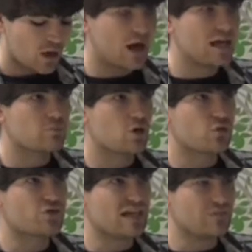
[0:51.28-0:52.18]
"I am no
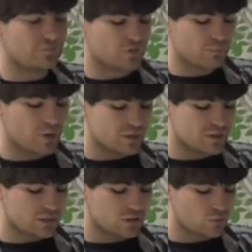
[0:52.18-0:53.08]
thief," the
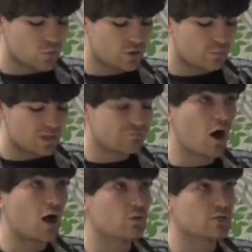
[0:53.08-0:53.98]
bird did squawk, but if
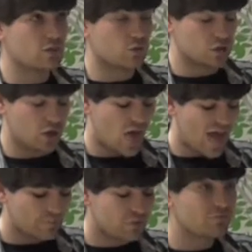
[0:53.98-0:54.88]
I were
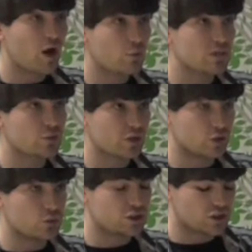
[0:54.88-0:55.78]
to
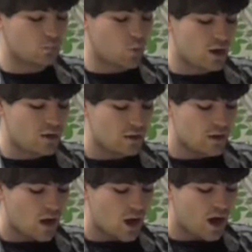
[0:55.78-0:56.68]
accuse someone,
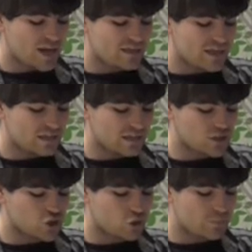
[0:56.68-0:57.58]
I think that
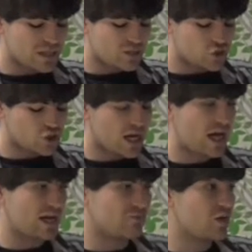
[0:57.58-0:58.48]
it should be the
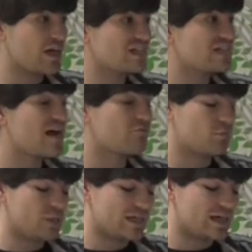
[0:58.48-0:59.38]
jay, for he's never
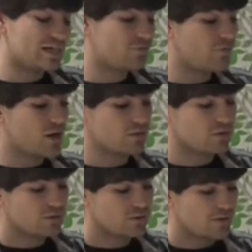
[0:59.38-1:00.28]
been any fun.
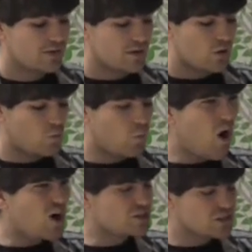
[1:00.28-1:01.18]
"What?"